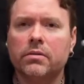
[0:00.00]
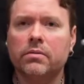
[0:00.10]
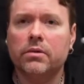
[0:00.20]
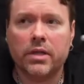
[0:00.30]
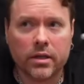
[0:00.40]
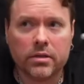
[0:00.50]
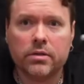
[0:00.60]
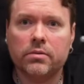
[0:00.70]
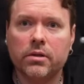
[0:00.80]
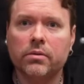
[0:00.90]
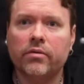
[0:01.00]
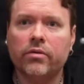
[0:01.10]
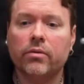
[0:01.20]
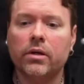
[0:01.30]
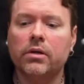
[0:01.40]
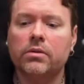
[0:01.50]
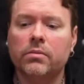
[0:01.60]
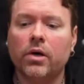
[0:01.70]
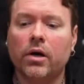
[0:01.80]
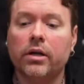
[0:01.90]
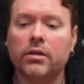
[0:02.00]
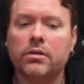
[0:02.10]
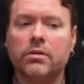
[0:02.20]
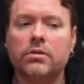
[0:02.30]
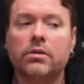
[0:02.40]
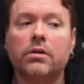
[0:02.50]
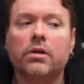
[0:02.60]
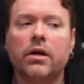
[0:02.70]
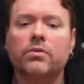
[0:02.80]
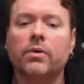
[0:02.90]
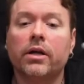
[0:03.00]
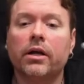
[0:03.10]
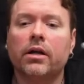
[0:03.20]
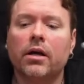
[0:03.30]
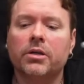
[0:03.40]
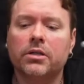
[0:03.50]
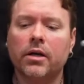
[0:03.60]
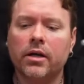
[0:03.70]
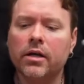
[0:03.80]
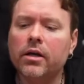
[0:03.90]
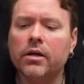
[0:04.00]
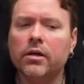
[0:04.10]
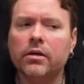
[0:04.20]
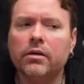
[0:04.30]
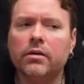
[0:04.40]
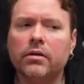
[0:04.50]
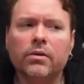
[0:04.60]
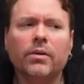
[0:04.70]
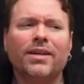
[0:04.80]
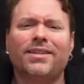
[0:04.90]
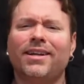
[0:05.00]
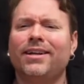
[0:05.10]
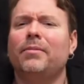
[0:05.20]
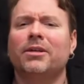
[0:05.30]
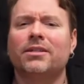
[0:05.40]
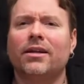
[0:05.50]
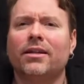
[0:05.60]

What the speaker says: Whereas HEX, you know, we have 3 audits, 2 security audits, 1 economics audit. Who has an economics audit?